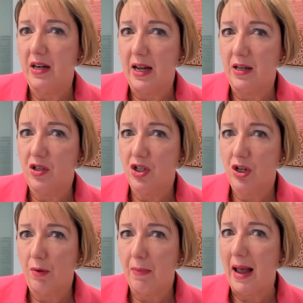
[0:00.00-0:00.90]
that needs
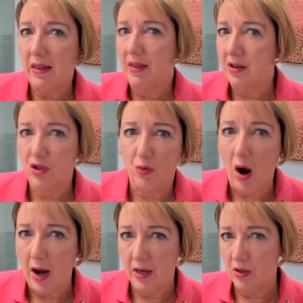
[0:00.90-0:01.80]
to make things right.